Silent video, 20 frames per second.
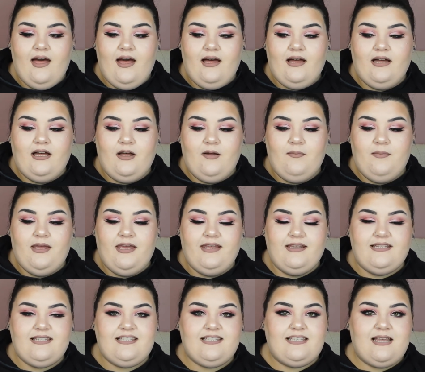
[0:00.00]
Um,
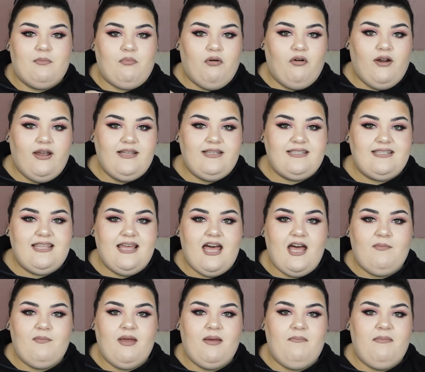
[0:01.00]
it separates
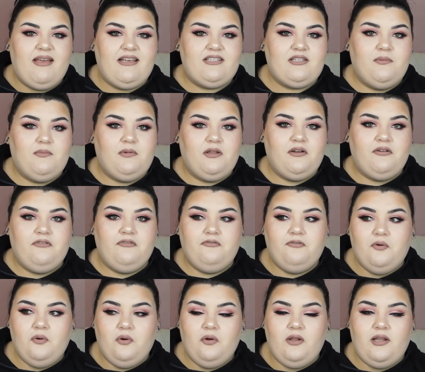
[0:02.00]
them and makes them look
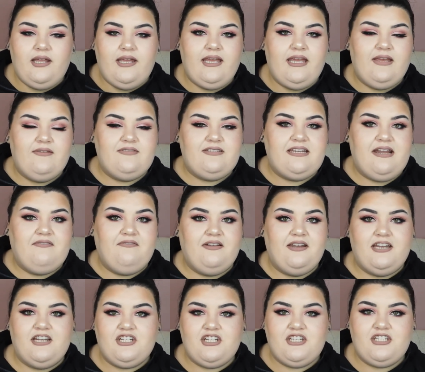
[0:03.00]
full. It gives
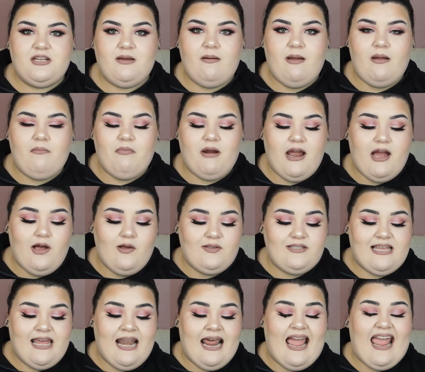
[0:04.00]
definition to my brows
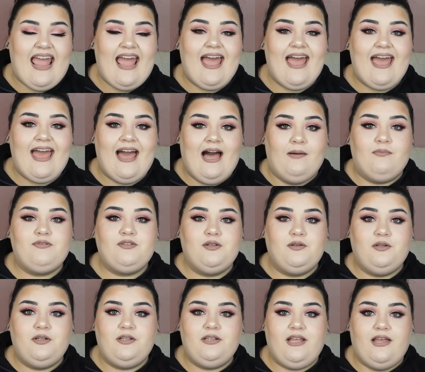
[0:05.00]
and I
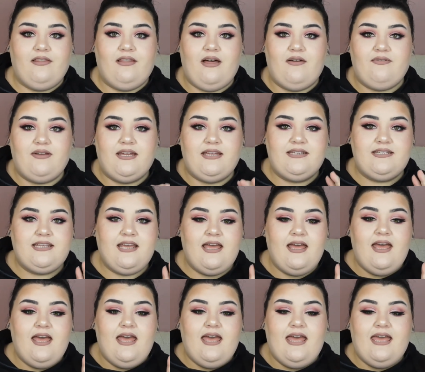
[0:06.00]
absolutely love it.
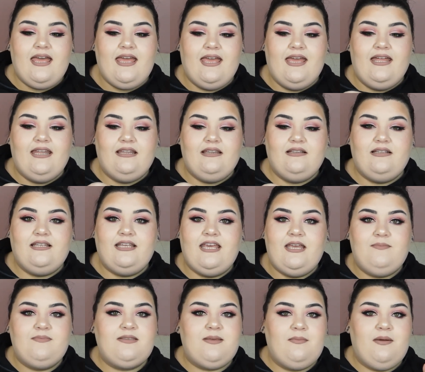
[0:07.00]
It
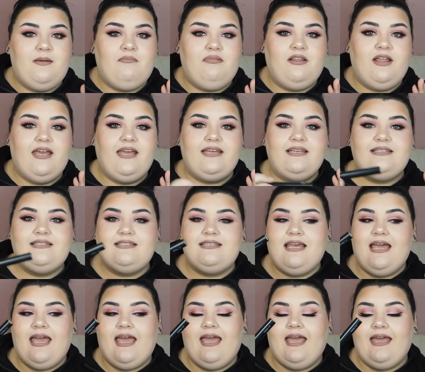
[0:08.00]
keeps them in place
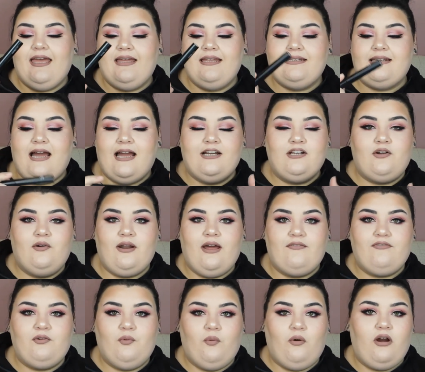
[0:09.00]
and I don't
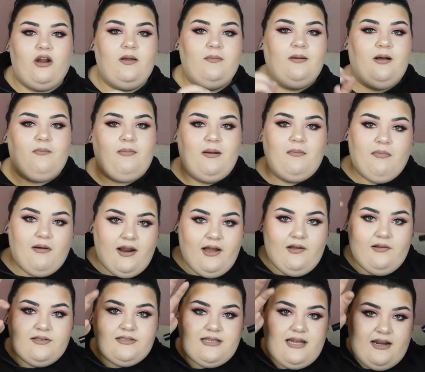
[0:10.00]
have to worry about my
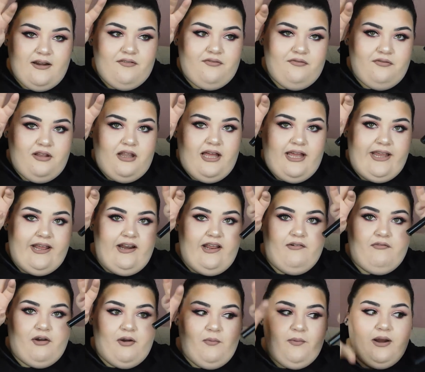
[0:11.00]
brows kind of flying
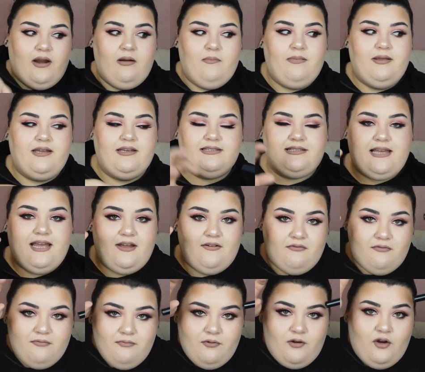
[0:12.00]
everywhere because I have
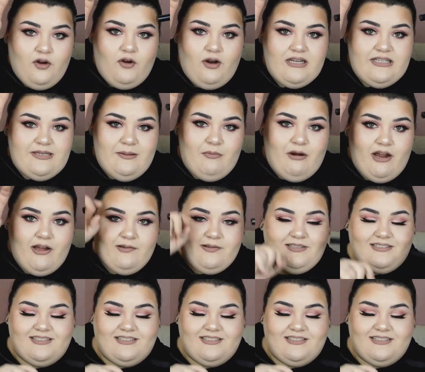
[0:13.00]
crazy brows.